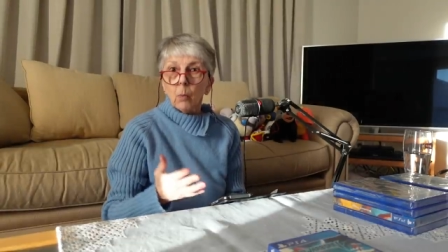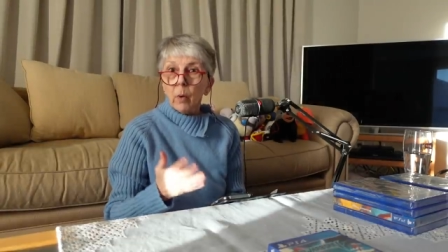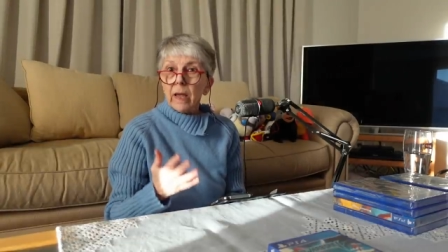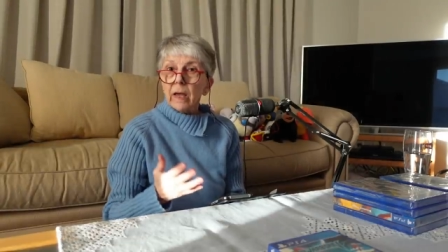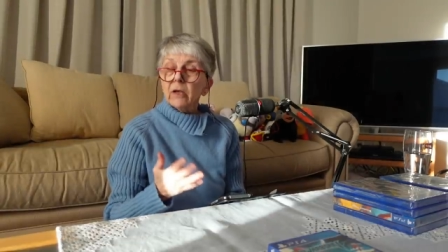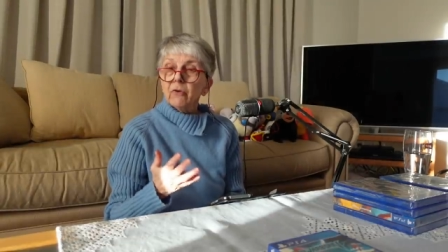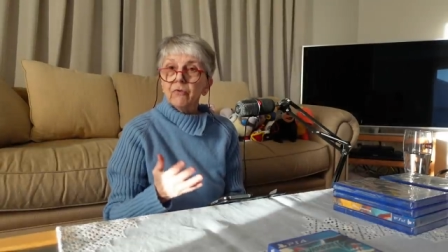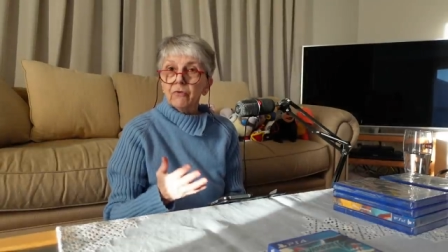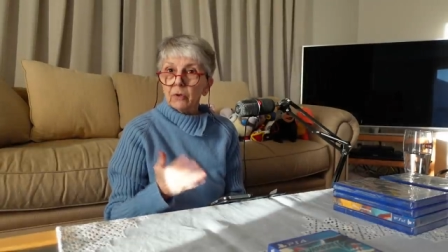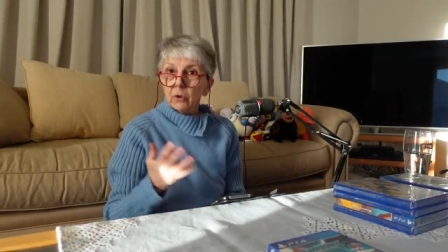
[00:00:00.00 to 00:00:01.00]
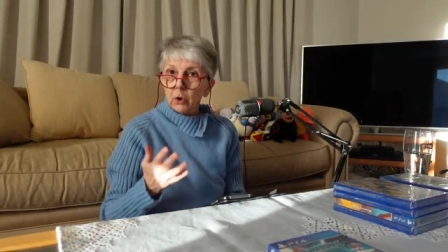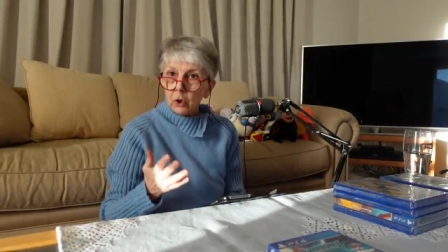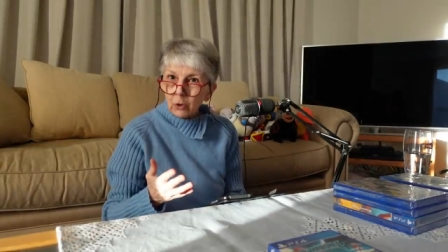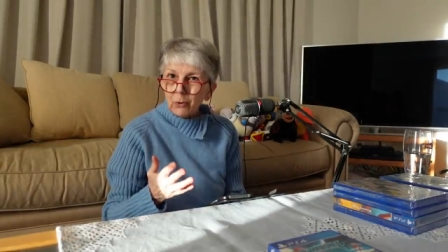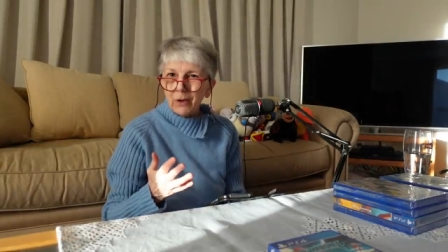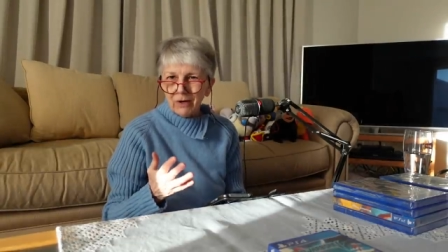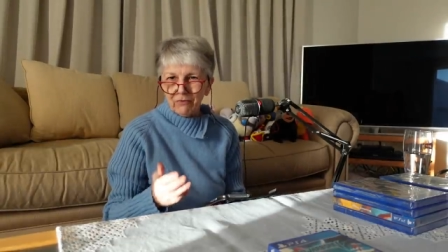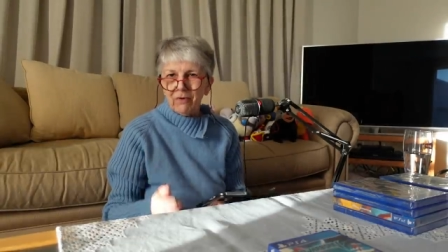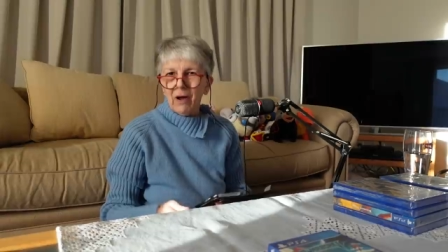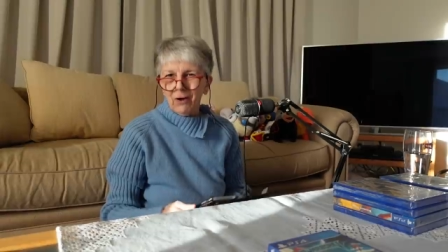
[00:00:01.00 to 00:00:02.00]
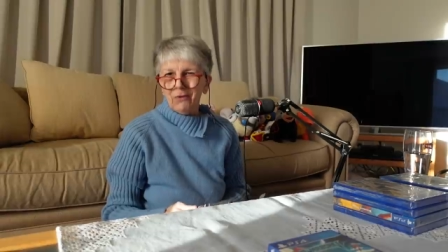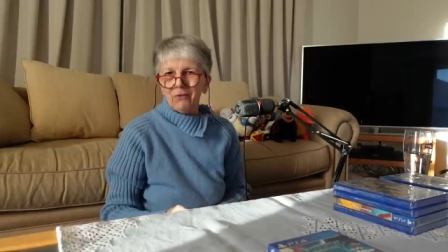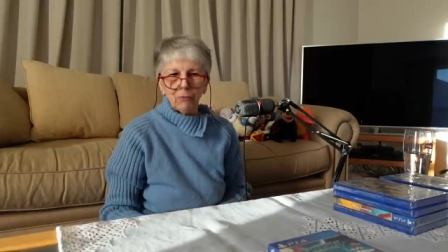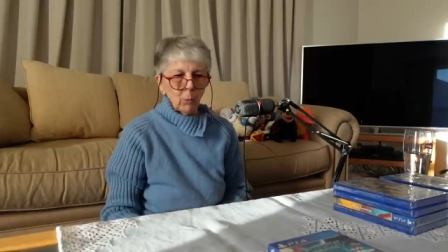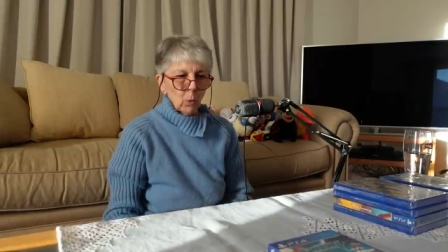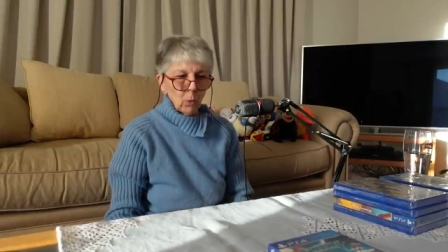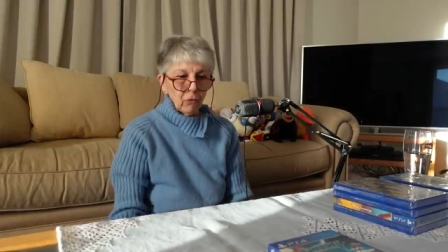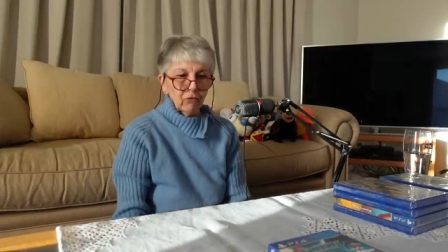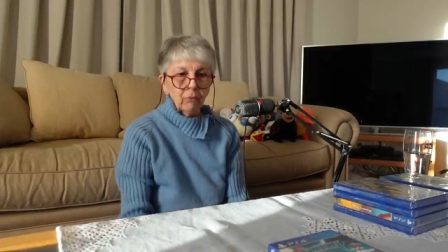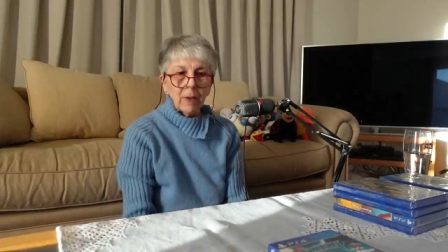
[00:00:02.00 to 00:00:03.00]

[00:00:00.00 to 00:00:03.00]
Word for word: where is the new Advance Wars?